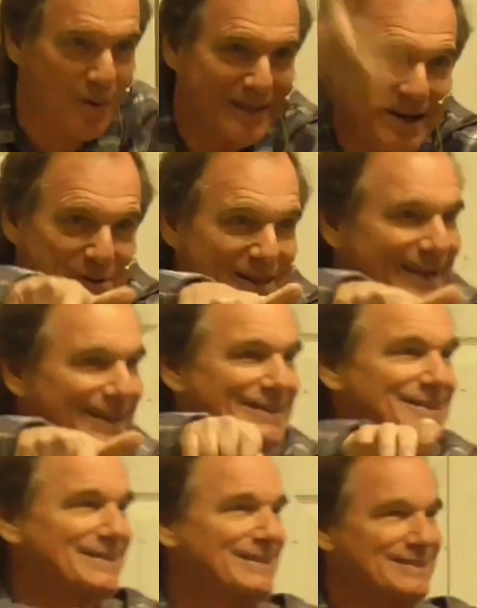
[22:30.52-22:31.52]
worth everything it
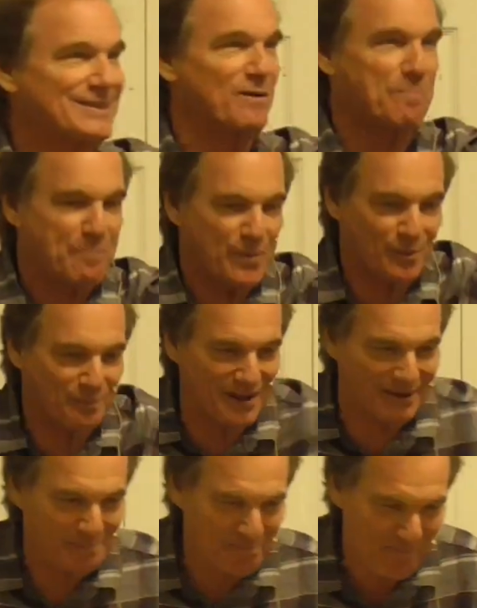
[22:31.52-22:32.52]
is in itself. Boom, there.